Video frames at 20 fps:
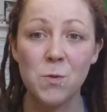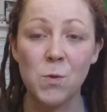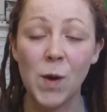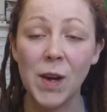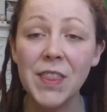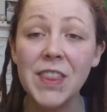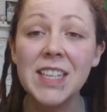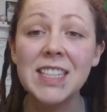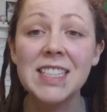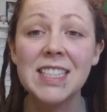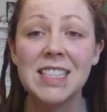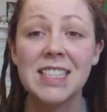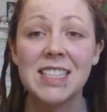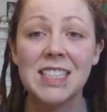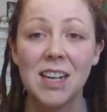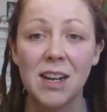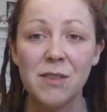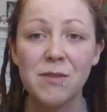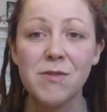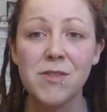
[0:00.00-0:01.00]
what this has
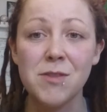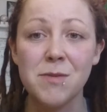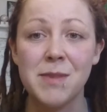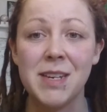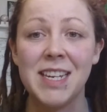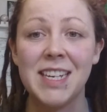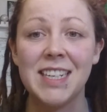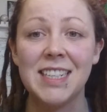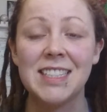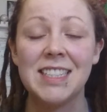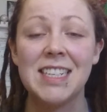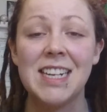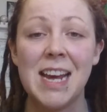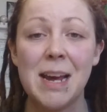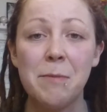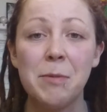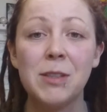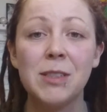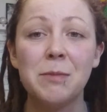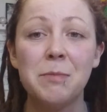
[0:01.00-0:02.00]
done for me is
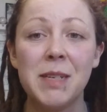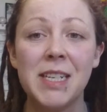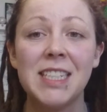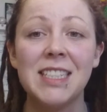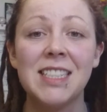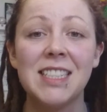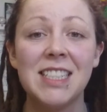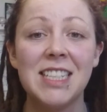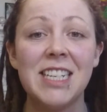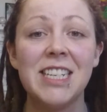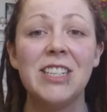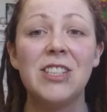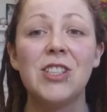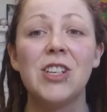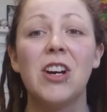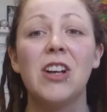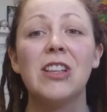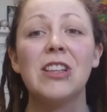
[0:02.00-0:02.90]
enabled me to teach